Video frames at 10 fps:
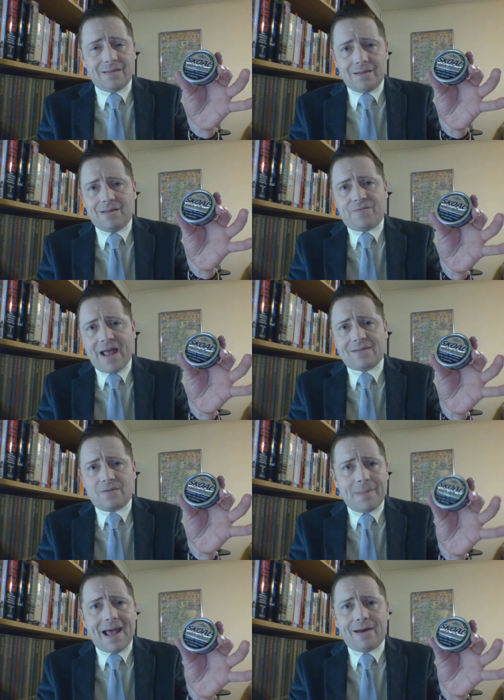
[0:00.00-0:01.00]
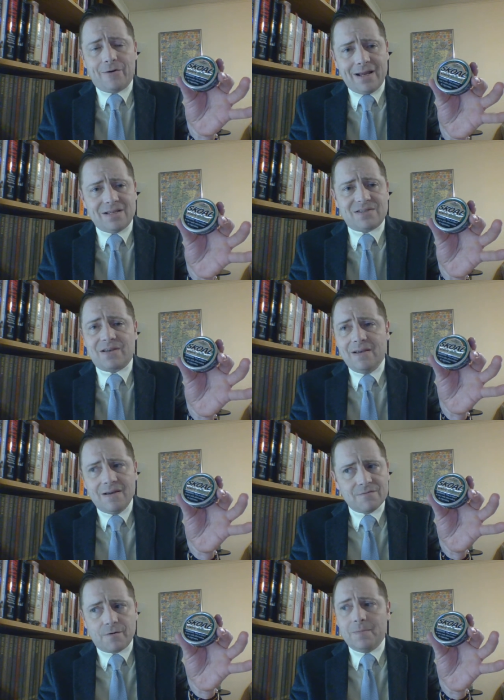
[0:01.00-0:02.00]
the fact of the matter is,
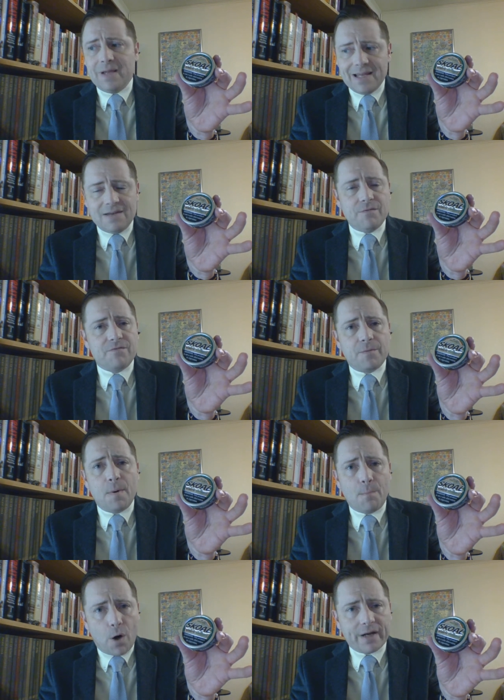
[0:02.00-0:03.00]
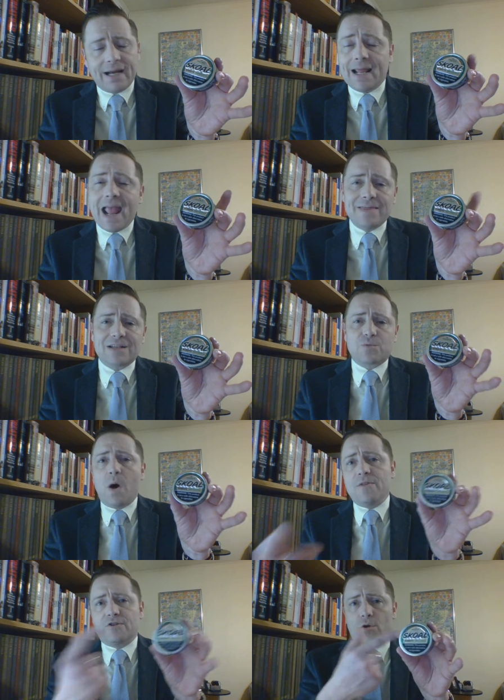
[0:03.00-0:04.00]
from even from a market, and that's
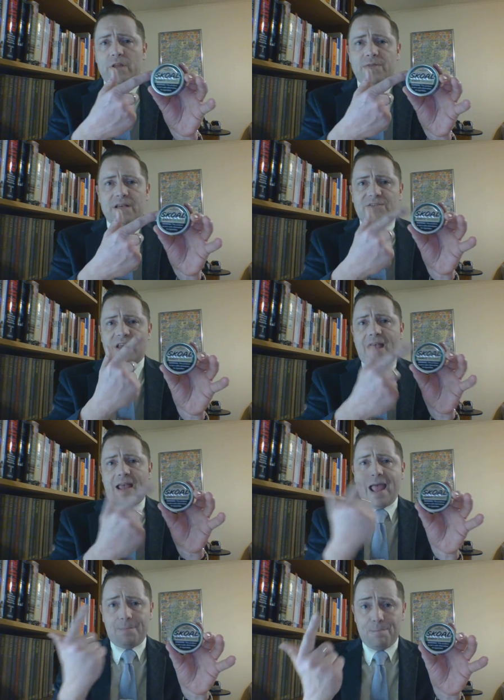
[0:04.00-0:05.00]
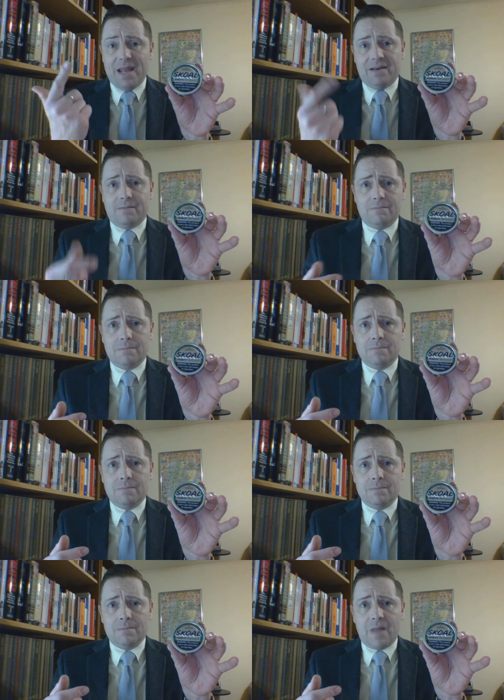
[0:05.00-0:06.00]
why there's only this and mint,
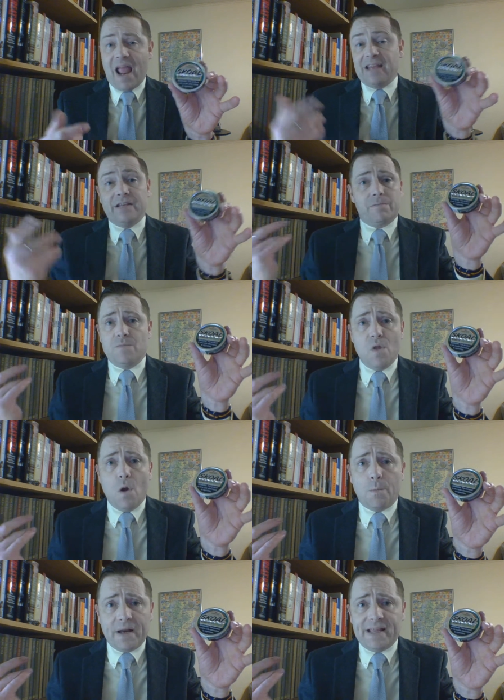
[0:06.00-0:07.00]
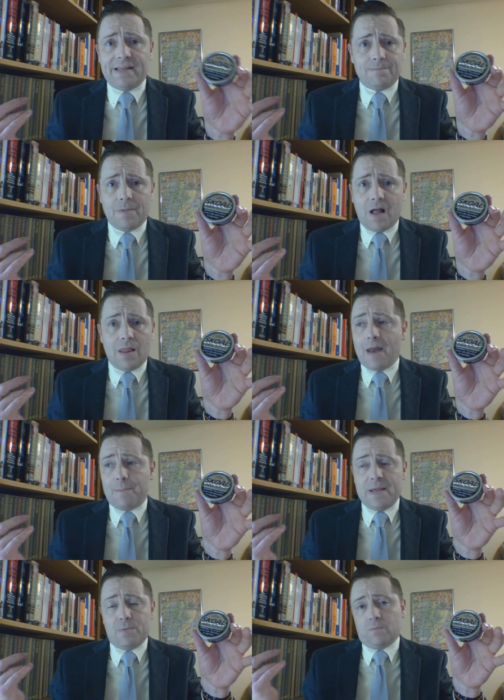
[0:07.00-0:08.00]
and nobody, a lot of
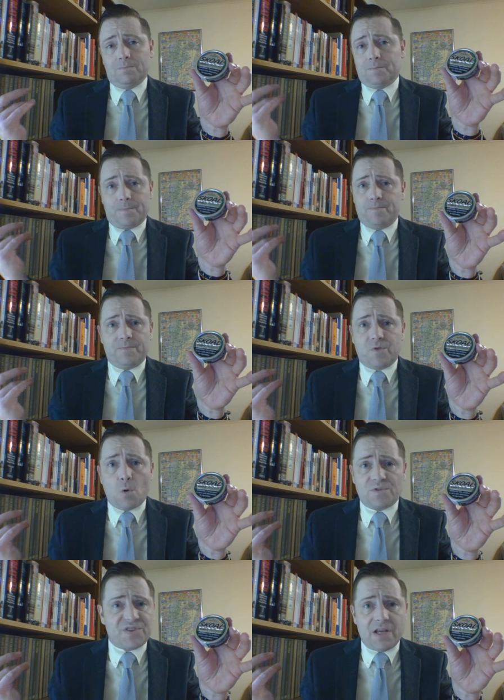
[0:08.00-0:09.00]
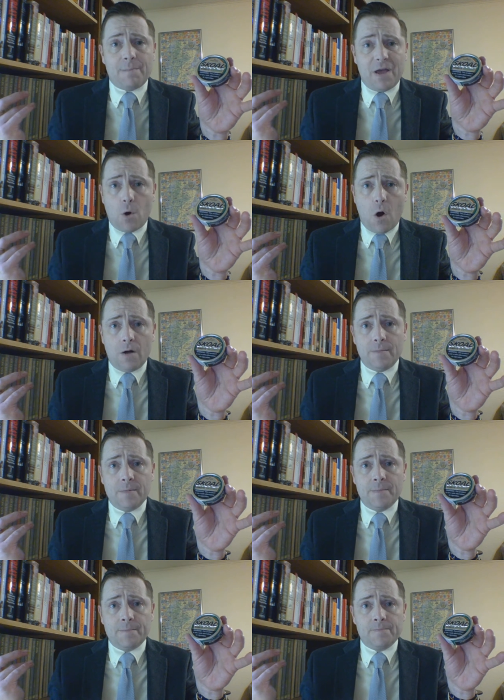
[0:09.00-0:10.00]
people don't see them at all,
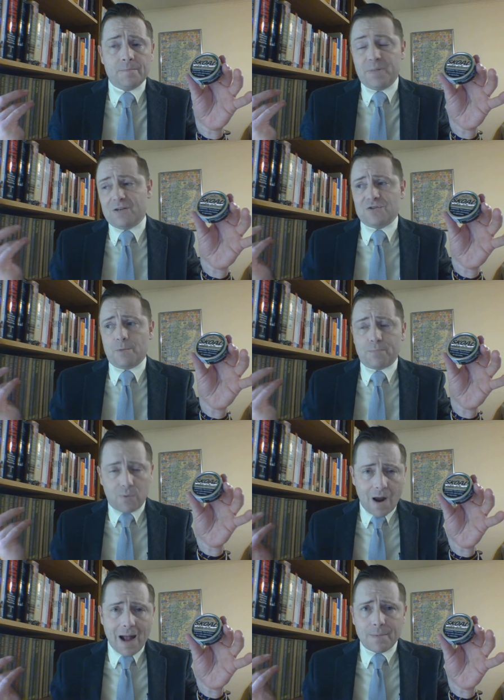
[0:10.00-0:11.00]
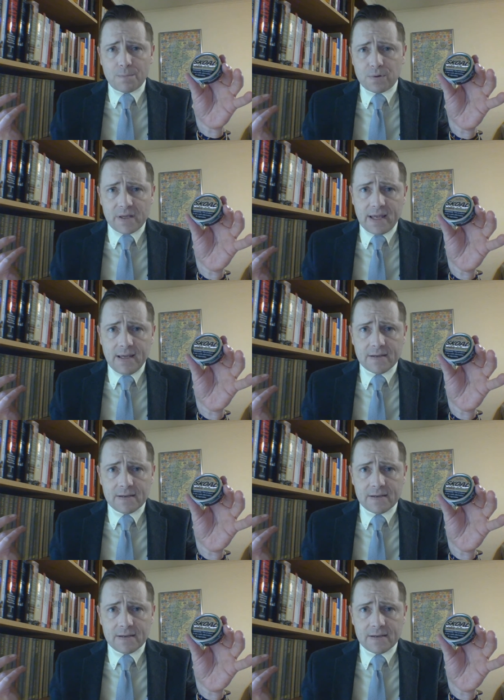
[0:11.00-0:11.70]
because they're probably